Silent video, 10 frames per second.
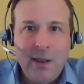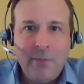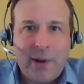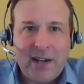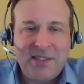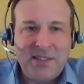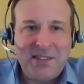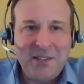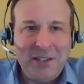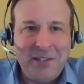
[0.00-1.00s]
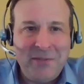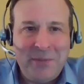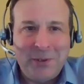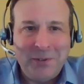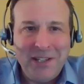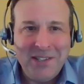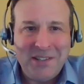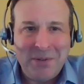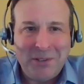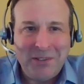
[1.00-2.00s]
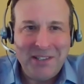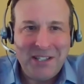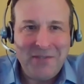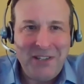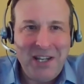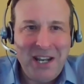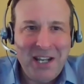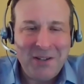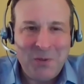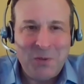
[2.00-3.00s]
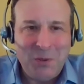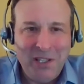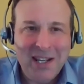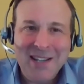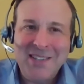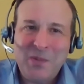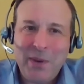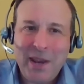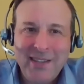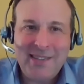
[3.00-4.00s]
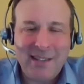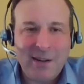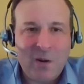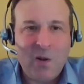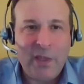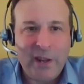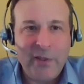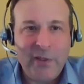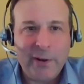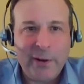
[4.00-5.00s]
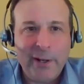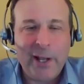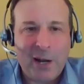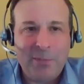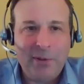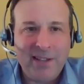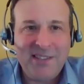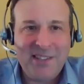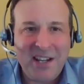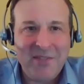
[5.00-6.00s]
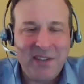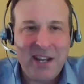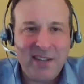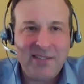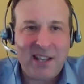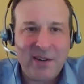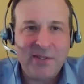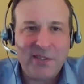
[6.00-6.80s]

Boxes still live in buildings and buildings have heating and cooling and space and all that other complexity of the data centers